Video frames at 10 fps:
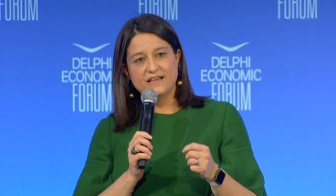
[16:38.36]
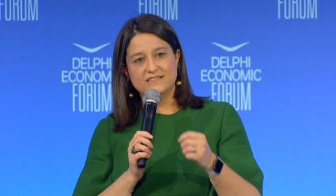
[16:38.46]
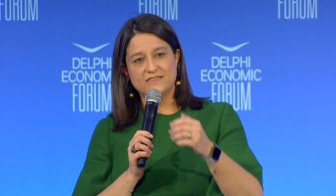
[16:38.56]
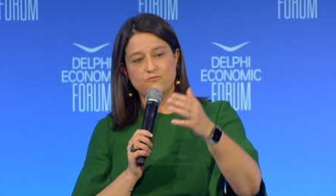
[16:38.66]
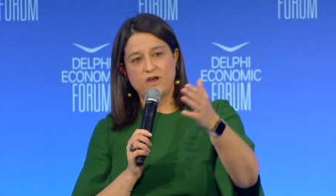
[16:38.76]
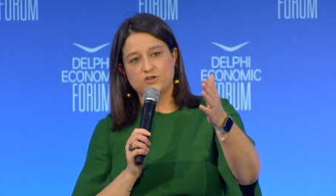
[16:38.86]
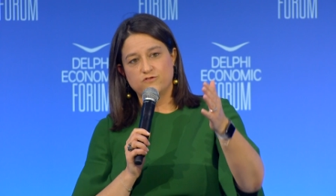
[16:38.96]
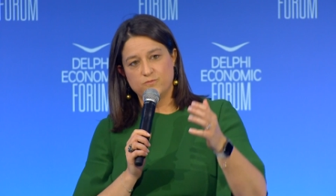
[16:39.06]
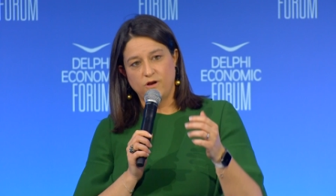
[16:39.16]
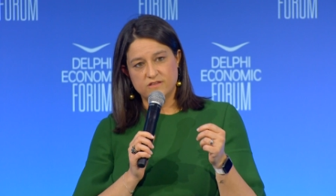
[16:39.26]
I see the rector
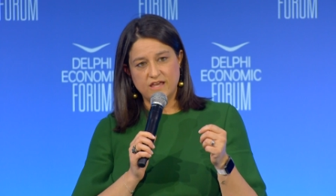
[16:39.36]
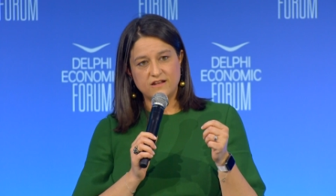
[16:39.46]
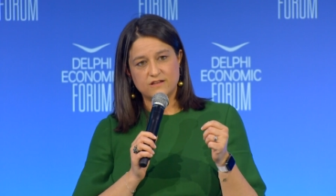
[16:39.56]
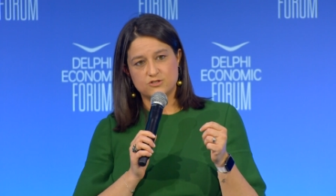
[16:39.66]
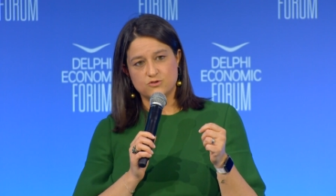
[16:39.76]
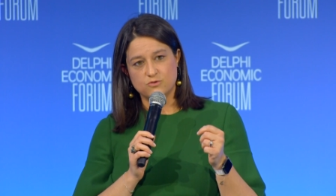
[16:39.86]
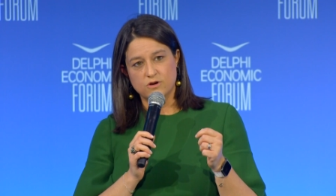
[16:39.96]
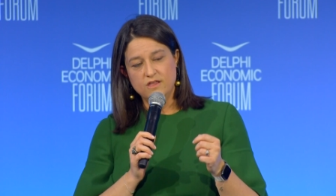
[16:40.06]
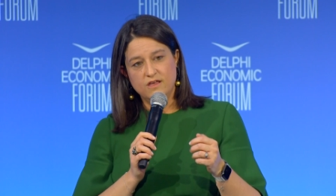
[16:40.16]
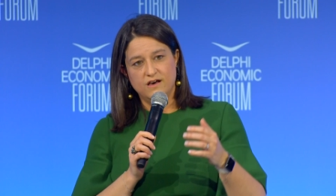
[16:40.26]
of the Polytechnic School.
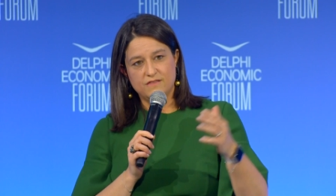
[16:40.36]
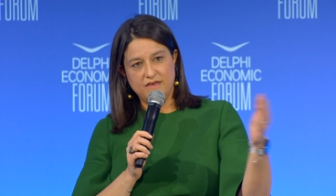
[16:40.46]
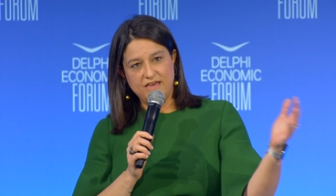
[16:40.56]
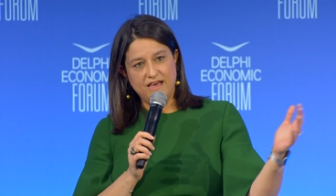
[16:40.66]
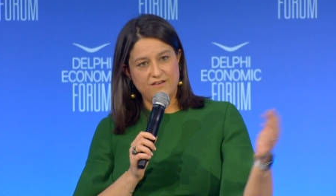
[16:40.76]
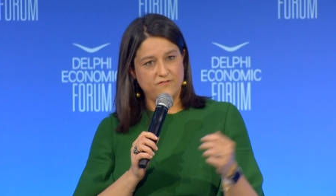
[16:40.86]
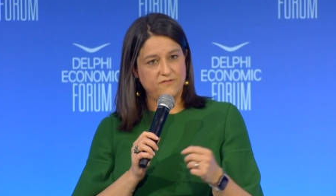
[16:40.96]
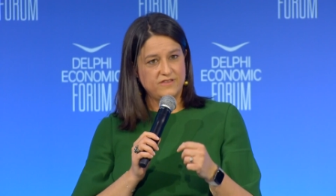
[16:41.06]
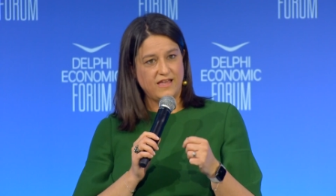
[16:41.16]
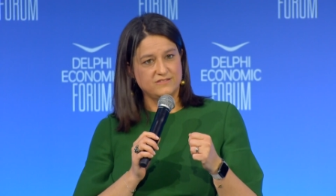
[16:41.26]
Uh, they have a
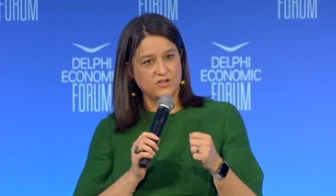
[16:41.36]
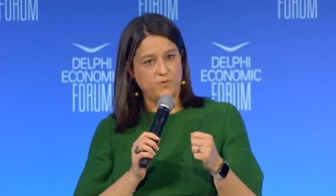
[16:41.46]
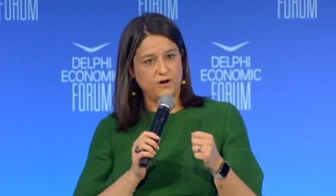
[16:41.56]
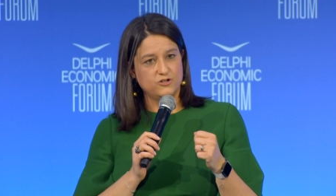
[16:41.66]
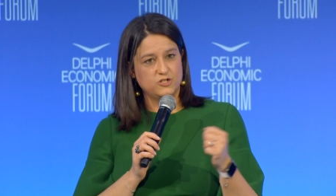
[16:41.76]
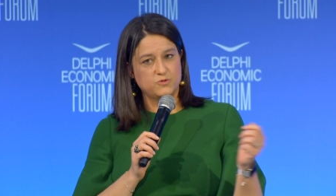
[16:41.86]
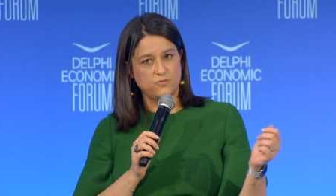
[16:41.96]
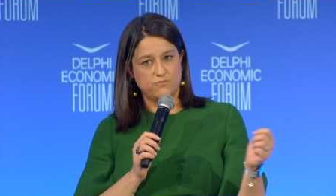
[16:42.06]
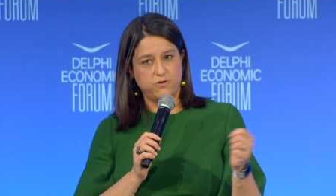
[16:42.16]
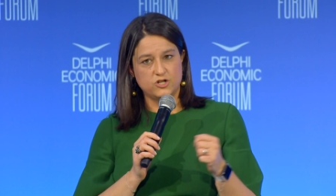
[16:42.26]
fantastic partnerships,
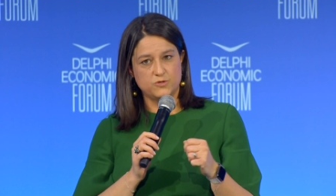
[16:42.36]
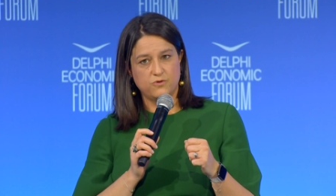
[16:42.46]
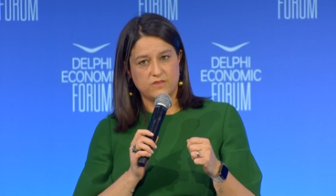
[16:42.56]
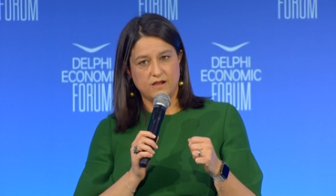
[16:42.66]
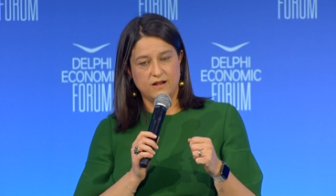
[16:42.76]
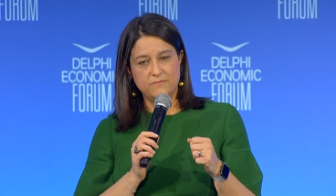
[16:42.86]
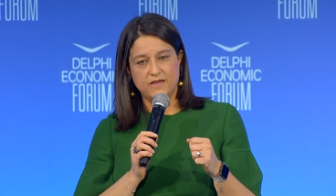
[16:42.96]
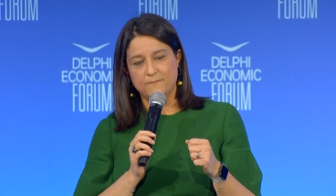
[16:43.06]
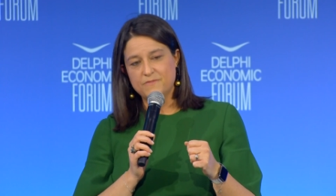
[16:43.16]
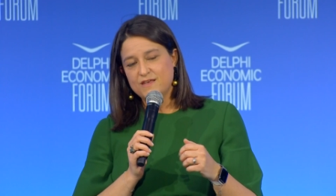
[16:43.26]
partnership with Columbia.